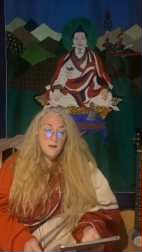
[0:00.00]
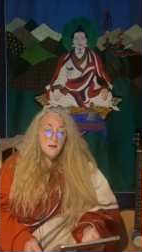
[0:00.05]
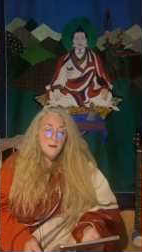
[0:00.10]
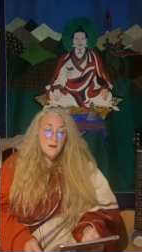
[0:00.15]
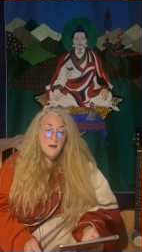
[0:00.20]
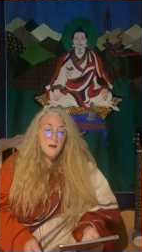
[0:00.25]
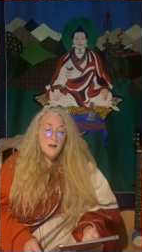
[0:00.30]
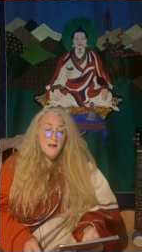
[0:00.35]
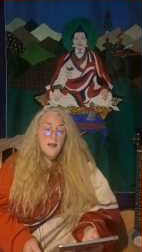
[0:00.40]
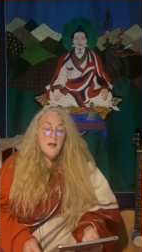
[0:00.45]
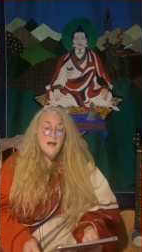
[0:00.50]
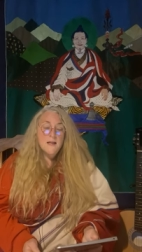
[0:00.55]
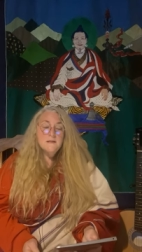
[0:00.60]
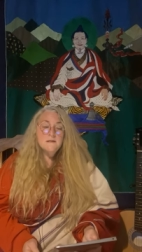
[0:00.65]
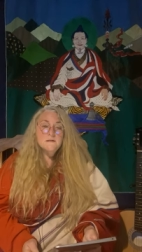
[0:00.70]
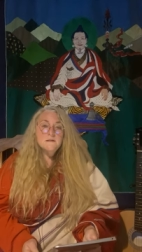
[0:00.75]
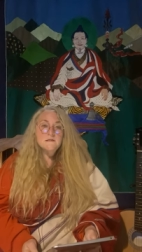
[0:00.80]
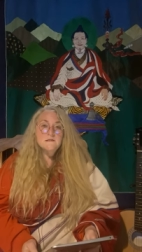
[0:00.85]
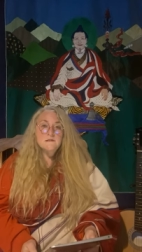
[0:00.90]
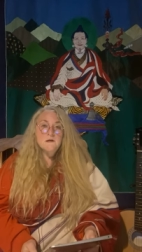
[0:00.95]
I had
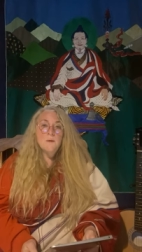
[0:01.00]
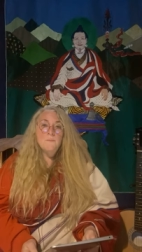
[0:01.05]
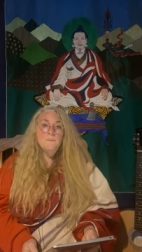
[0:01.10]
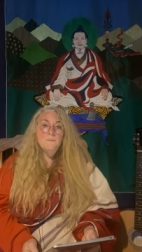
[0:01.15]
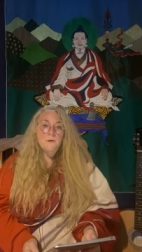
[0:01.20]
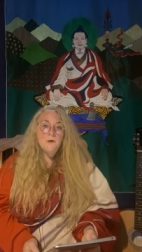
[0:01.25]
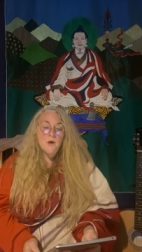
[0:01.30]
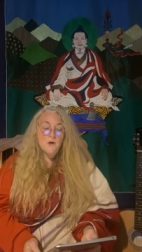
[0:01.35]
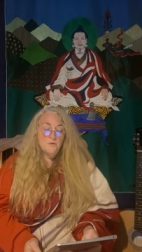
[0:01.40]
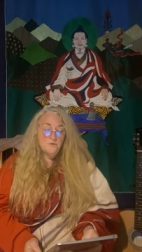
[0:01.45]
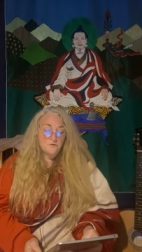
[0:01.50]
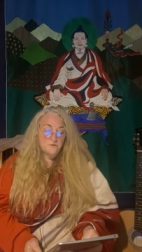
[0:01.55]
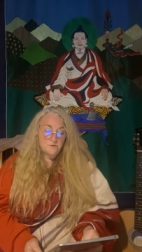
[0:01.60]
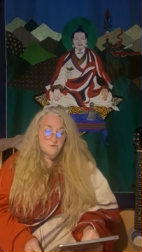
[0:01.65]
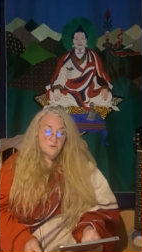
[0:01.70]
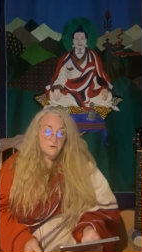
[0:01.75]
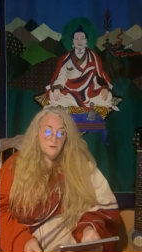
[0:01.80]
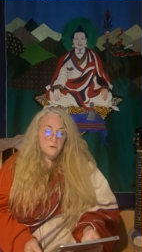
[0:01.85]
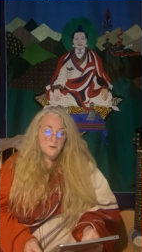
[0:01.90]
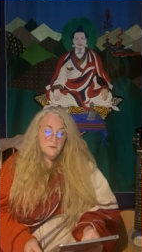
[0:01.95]
some
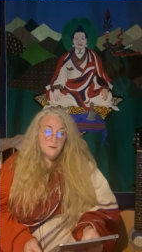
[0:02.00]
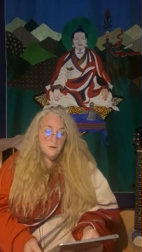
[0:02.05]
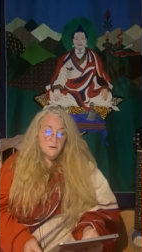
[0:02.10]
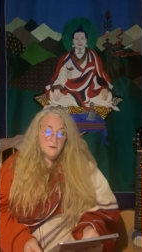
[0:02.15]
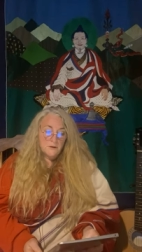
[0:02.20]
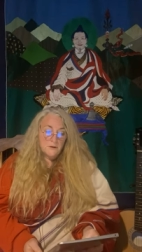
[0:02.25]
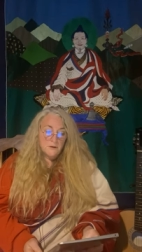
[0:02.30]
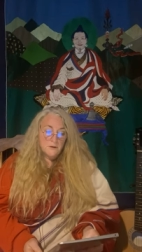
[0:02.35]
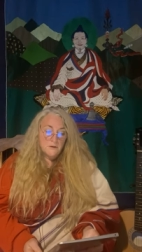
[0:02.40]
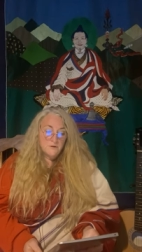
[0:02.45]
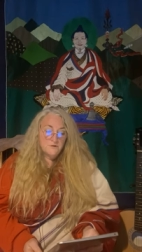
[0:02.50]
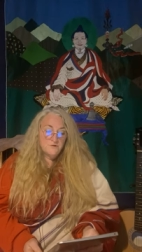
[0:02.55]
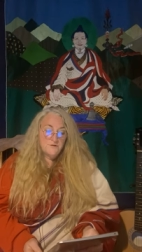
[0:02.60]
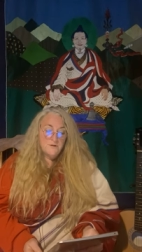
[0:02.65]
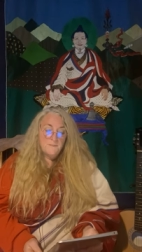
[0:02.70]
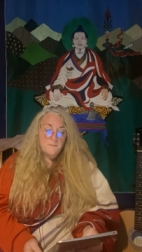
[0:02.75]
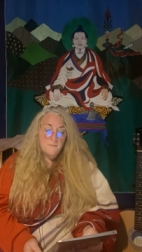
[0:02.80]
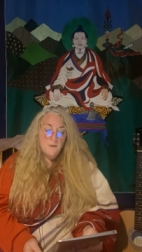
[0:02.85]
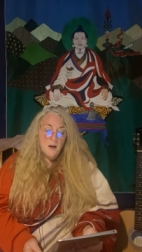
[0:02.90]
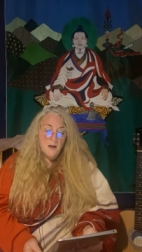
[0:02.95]
notion that she
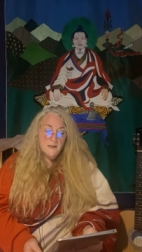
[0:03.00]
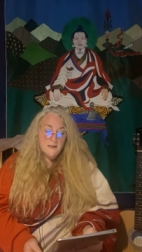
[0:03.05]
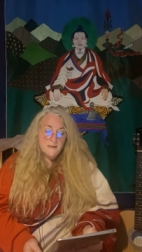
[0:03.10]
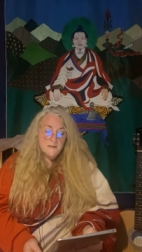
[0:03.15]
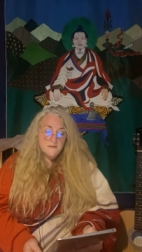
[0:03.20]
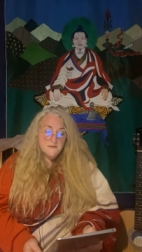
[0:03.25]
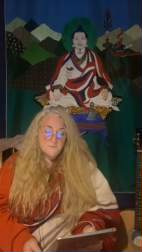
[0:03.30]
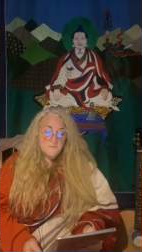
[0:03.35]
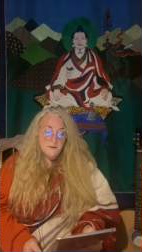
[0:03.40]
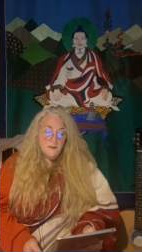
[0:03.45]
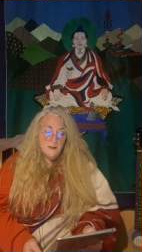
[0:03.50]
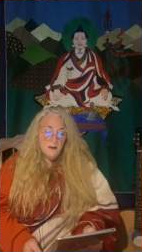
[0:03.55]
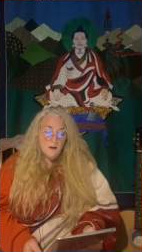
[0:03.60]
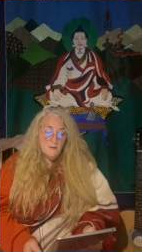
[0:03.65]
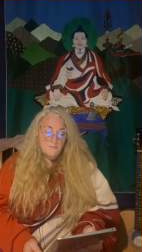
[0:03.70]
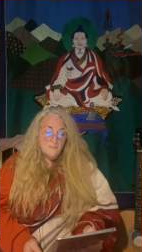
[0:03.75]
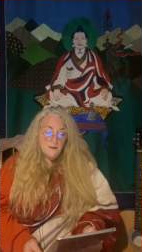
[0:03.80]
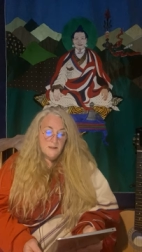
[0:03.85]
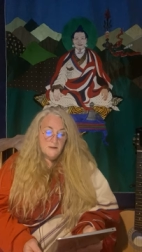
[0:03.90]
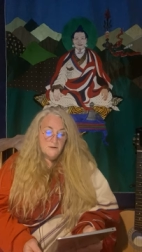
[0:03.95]
might
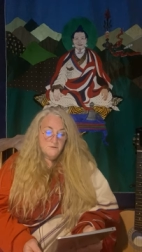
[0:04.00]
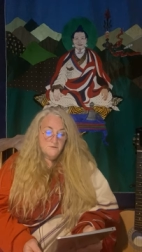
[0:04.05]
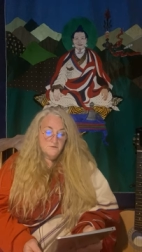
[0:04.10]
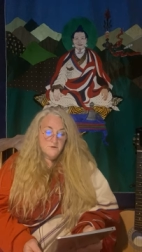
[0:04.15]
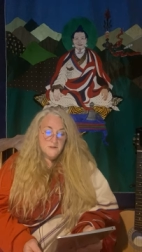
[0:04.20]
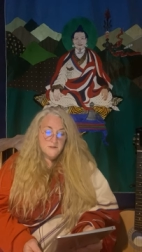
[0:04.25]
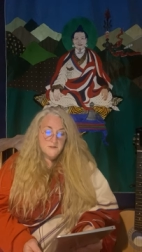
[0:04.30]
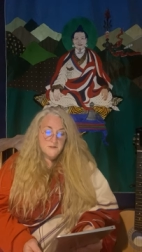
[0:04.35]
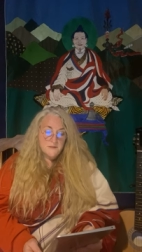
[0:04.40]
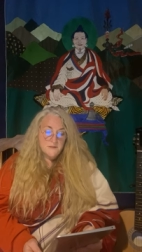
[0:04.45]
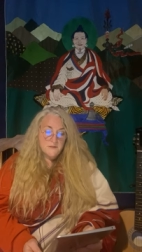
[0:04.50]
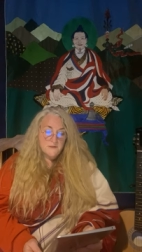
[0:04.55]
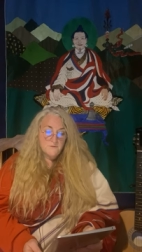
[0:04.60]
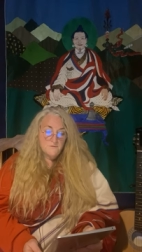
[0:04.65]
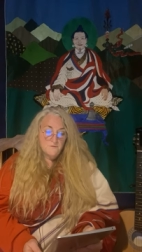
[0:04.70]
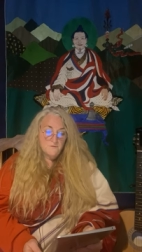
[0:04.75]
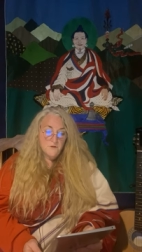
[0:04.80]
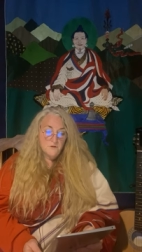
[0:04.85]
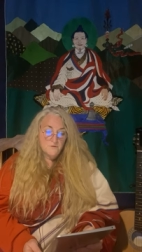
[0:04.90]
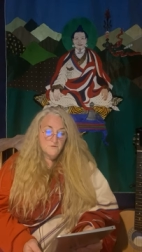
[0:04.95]
become interested
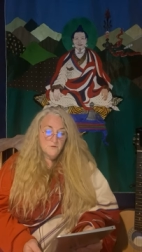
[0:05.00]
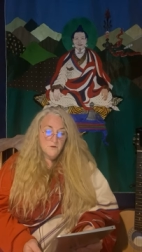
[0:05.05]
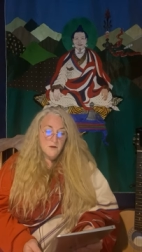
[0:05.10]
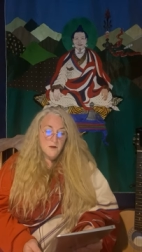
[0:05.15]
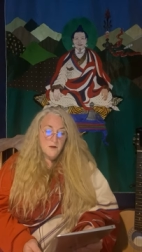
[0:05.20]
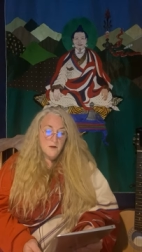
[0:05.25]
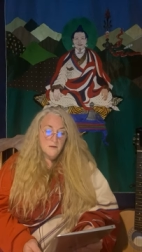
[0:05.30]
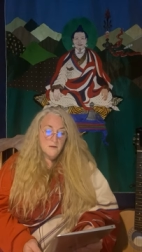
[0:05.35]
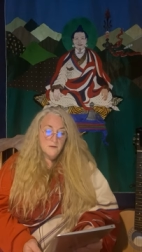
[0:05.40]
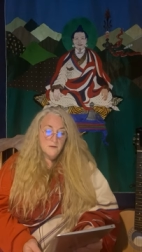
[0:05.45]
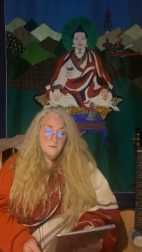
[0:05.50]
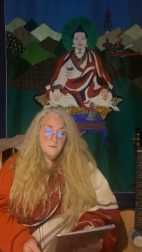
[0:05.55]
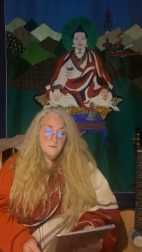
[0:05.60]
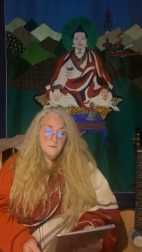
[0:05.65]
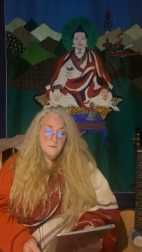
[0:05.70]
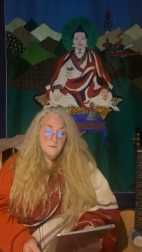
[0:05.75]
in Vajrayana